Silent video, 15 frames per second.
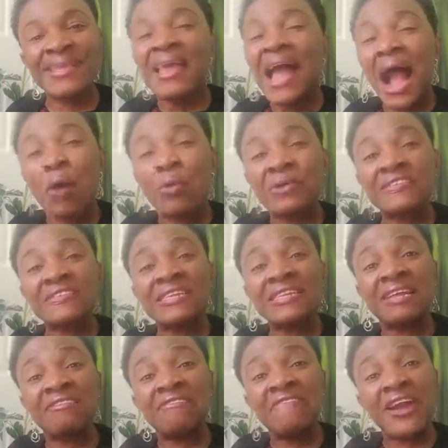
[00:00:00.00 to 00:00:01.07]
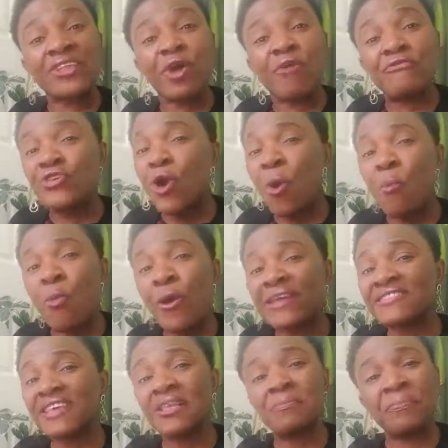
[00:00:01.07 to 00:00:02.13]
Are we seeing the rate of young
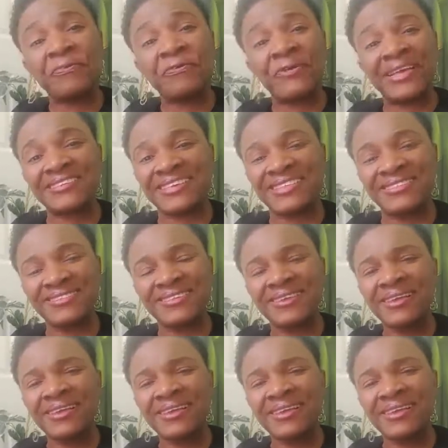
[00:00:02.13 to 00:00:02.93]
boys in prison?